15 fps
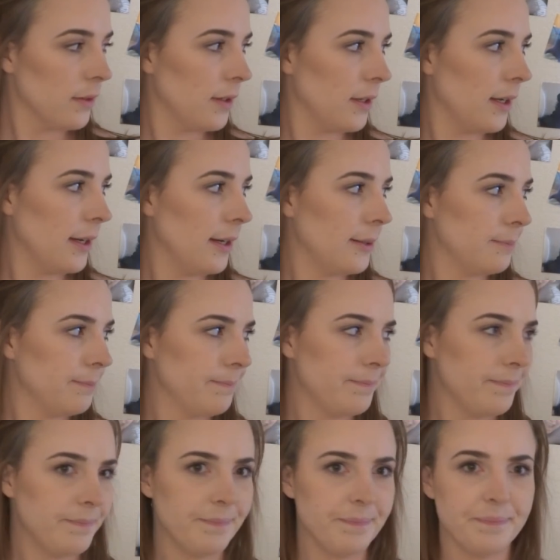
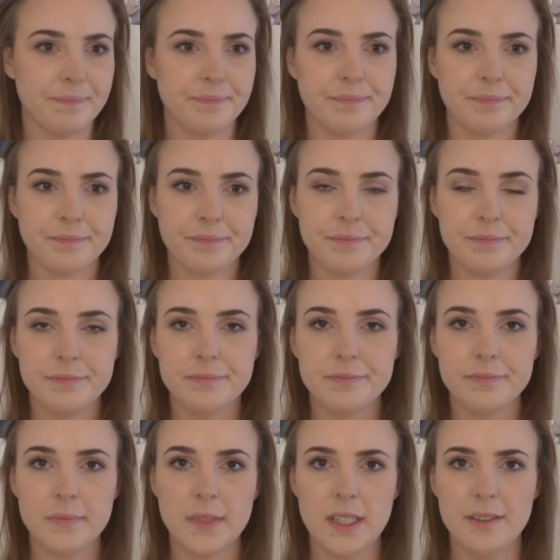
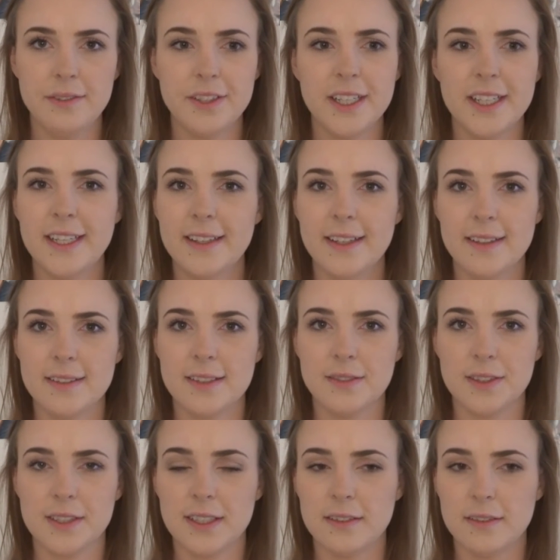If you can hear that
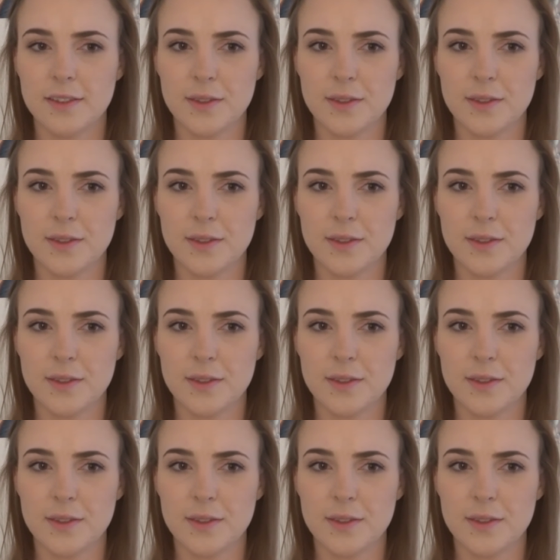sniffing